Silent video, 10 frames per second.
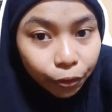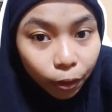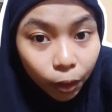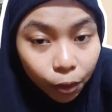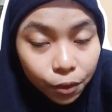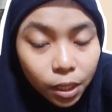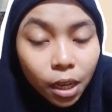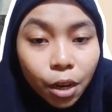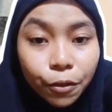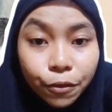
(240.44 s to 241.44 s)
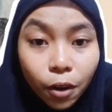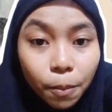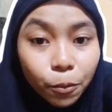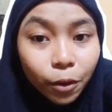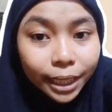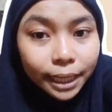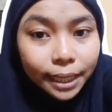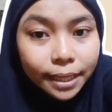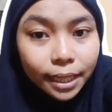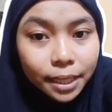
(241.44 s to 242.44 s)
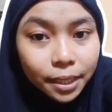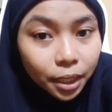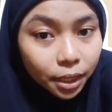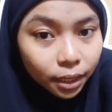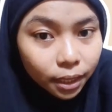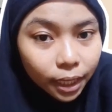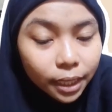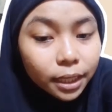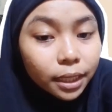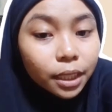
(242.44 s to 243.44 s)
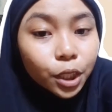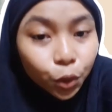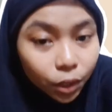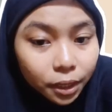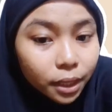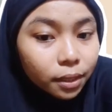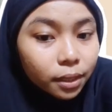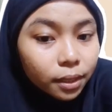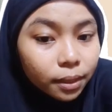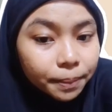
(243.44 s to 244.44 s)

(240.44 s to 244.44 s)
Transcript: follows from what is asserted in the utterance.